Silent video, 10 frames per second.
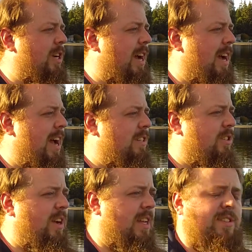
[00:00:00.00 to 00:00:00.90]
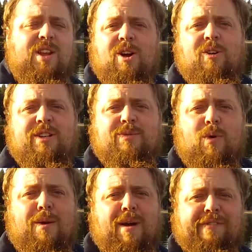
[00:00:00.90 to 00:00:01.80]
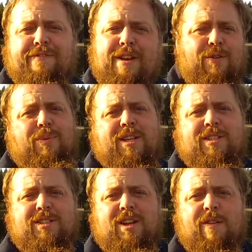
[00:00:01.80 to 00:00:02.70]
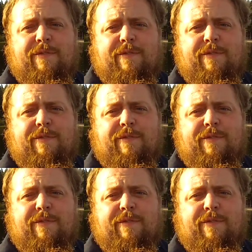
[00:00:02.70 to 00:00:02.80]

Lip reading: as you guys know, is one of my favorite places to come